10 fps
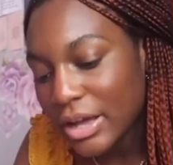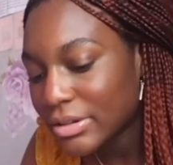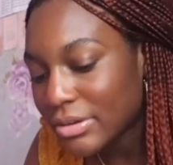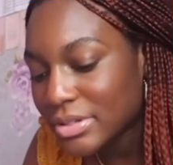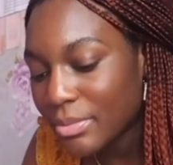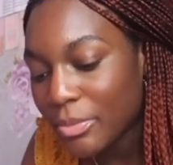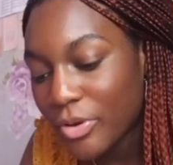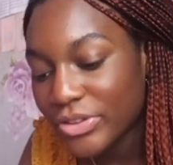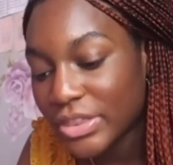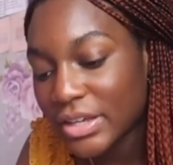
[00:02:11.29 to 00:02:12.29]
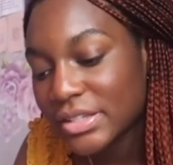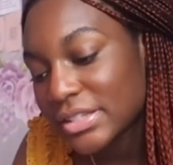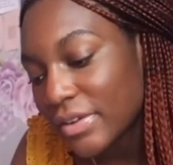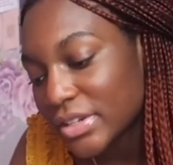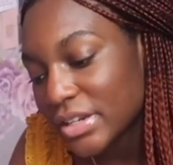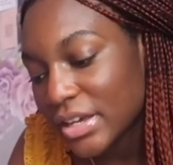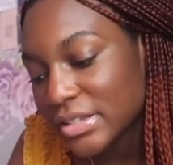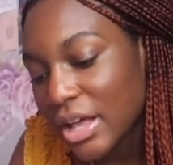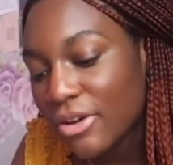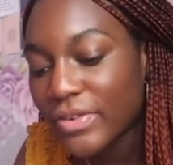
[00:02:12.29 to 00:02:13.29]
Countdown to my birthday, 7
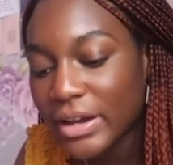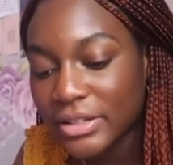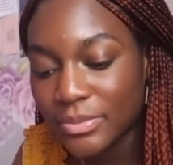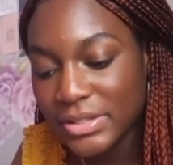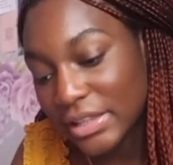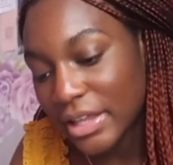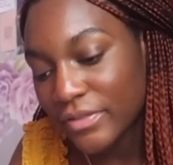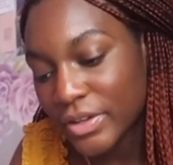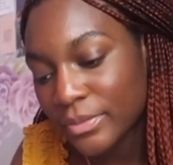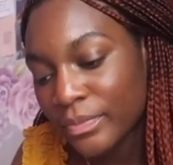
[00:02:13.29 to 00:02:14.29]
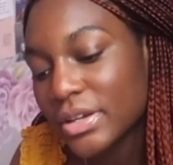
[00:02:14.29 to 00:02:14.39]
days. I'll finally be 11.